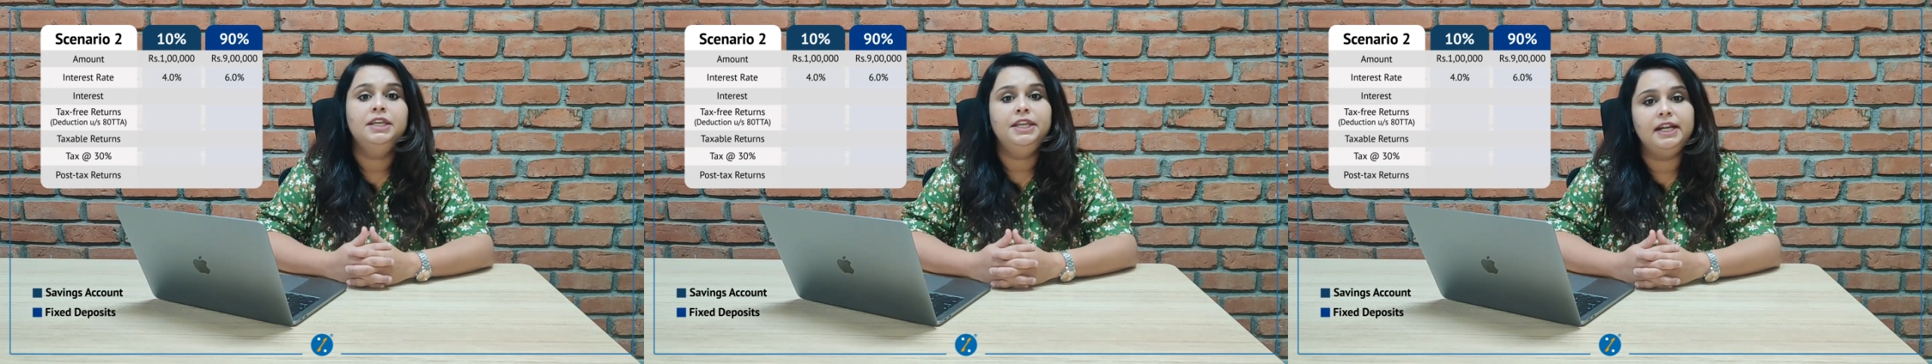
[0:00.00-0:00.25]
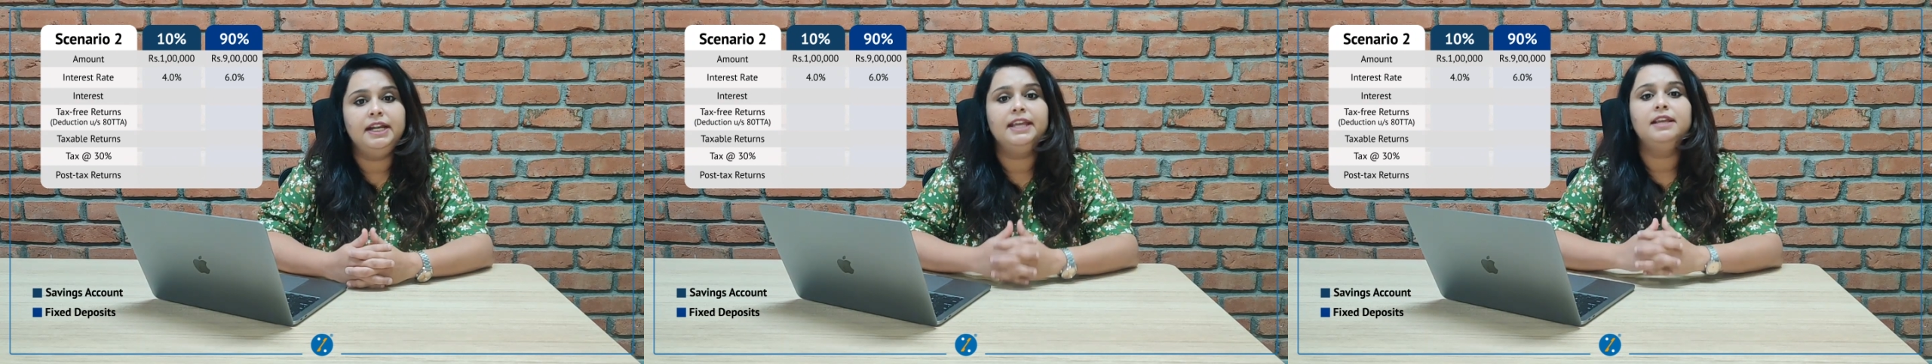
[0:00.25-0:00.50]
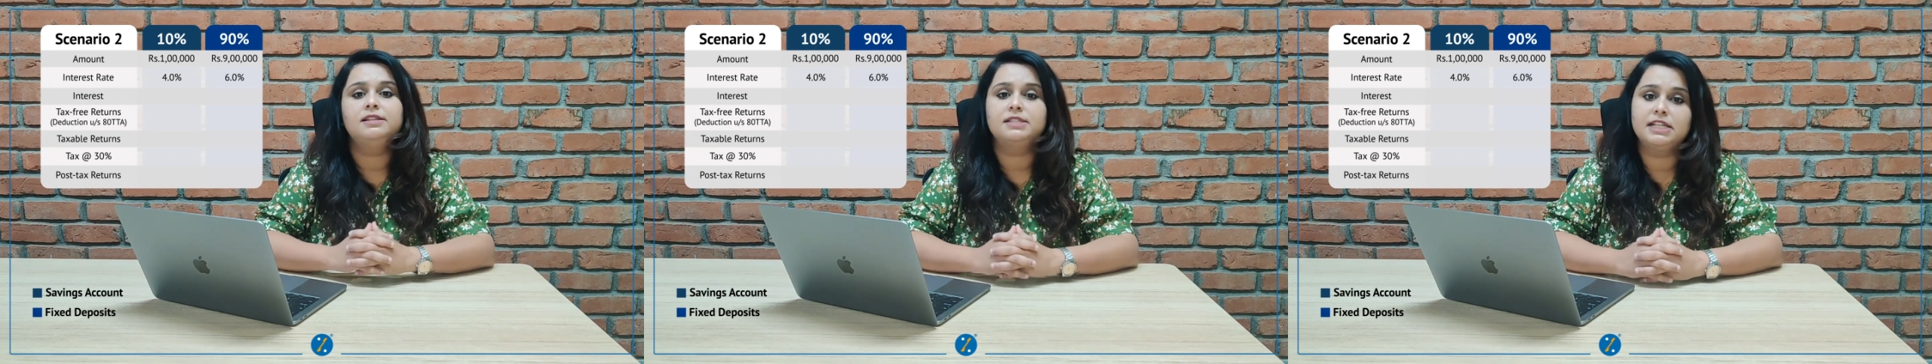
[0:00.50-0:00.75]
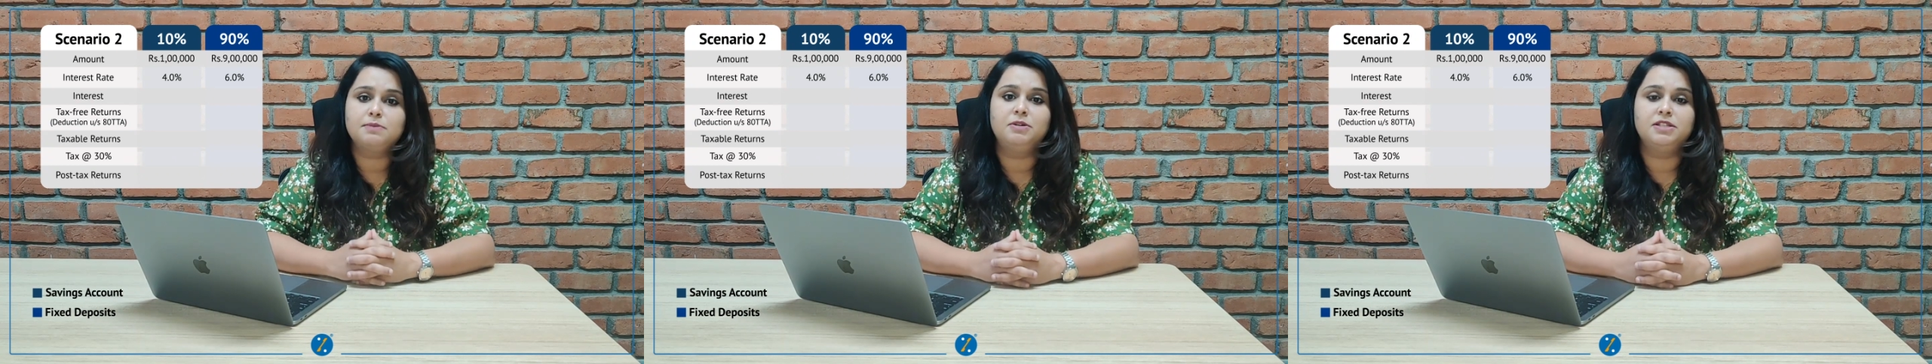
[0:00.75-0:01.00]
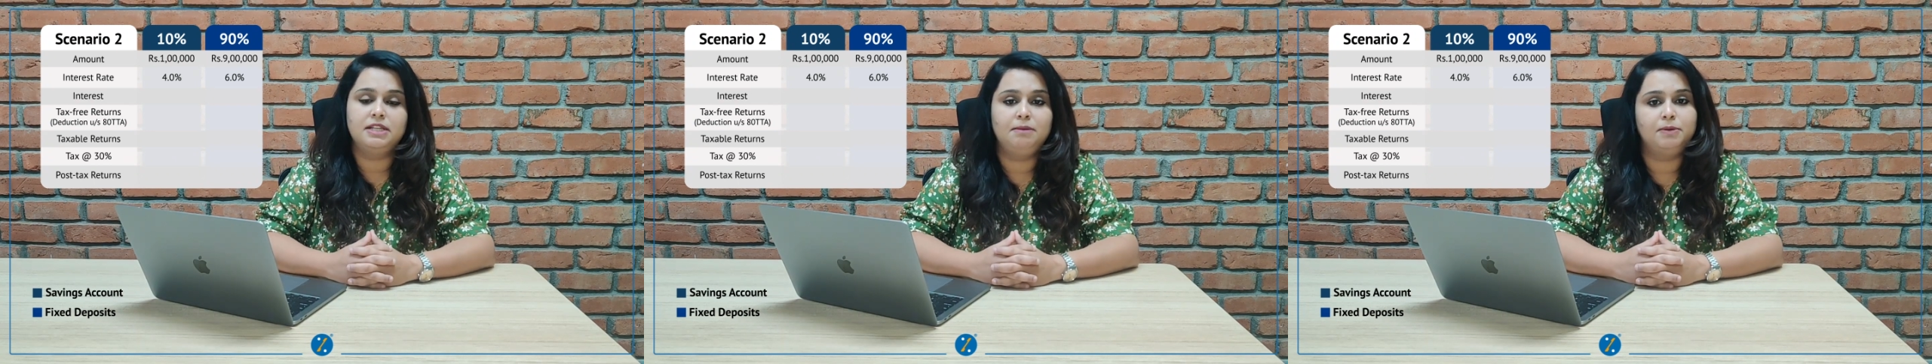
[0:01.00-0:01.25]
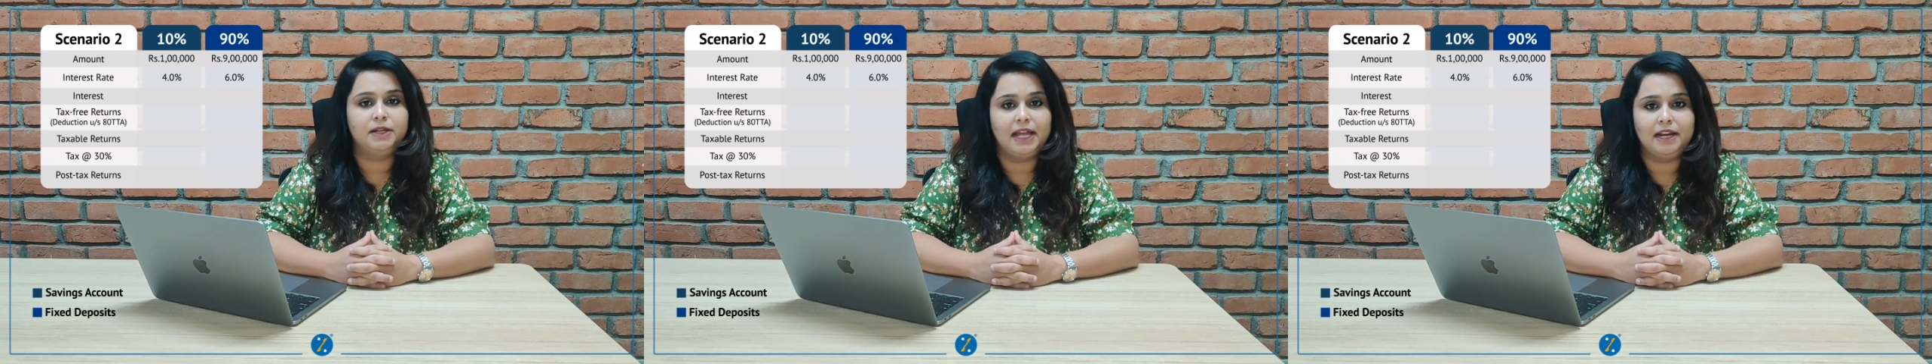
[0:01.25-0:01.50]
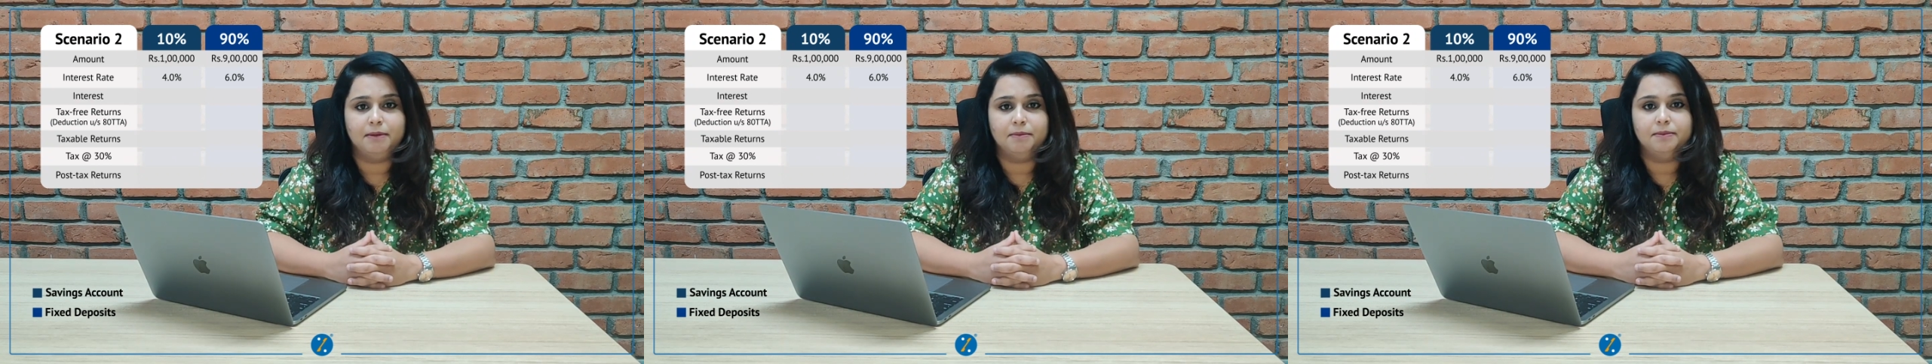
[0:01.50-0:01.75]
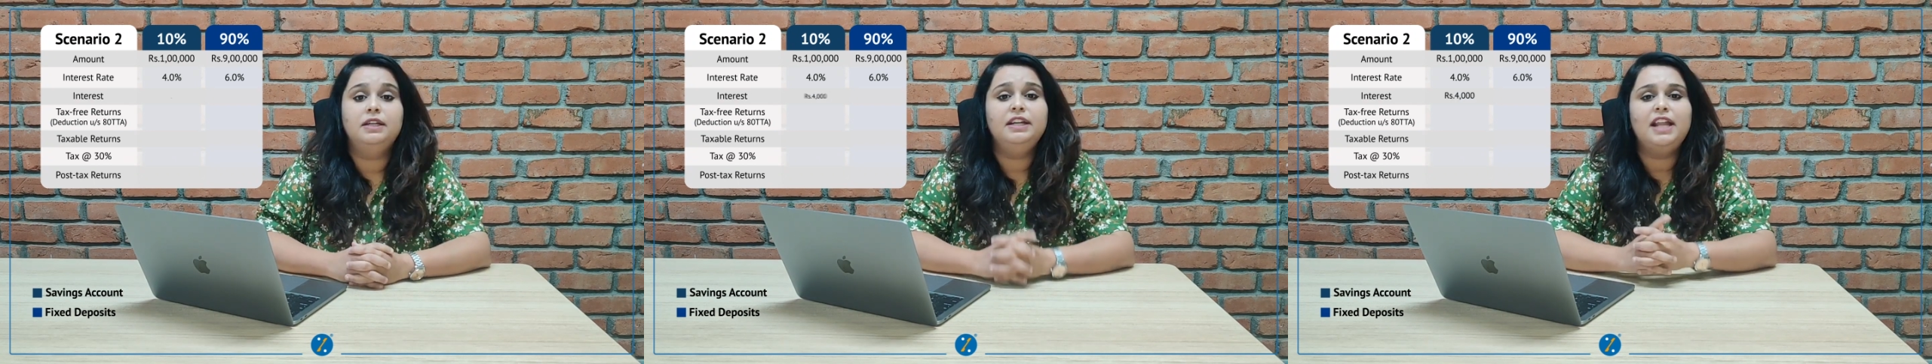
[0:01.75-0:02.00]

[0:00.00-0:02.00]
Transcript: yielding 6% per annum.